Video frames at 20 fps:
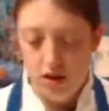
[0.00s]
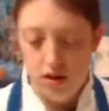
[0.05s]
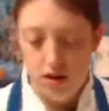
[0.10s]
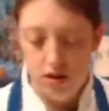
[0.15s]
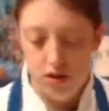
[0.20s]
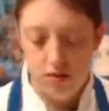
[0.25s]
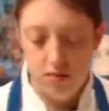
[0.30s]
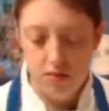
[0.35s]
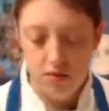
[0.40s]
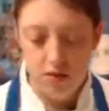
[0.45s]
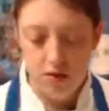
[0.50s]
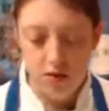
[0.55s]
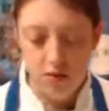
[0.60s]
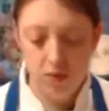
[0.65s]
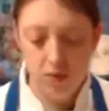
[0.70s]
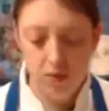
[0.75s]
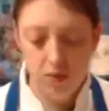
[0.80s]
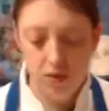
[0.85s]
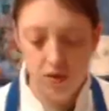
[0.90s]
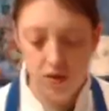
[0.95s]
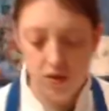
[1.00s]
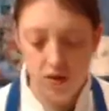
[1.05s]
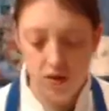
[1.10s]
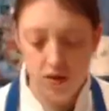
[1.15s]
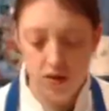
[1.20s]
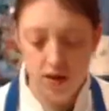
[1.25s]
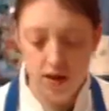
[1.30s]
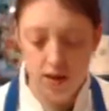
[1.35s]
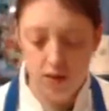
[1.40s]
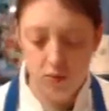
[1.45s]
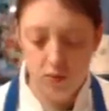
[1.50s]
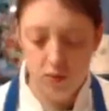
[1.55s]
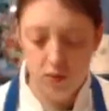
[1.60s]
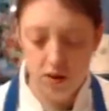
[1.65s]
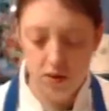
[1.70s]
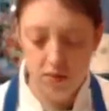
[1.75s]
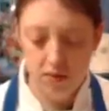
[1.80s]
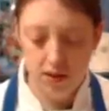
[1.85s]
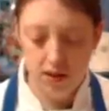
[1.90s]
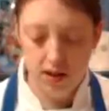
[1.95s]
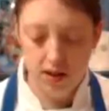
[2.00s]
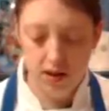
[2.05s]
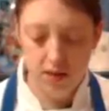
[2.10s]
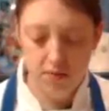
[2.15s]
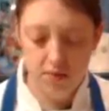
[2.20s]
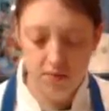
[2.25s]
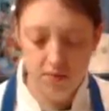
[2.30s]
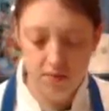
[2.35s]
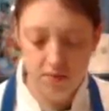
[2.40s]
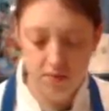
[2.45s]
Tomorrow we'll start at 1 p.m.